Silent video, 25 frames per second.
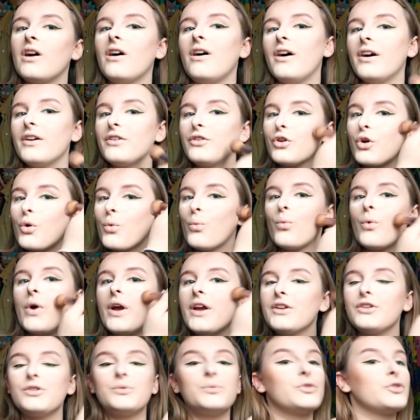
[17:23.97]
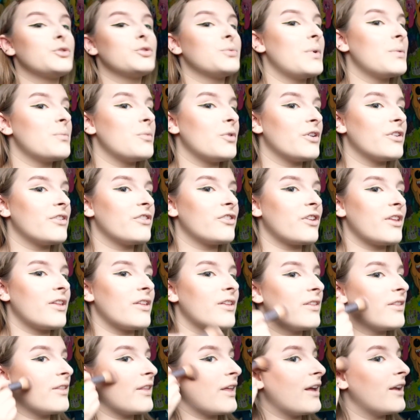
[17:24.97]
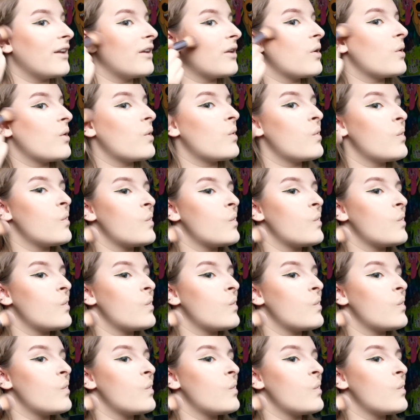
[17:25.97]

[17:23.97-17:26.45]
I took way too much of my brush then.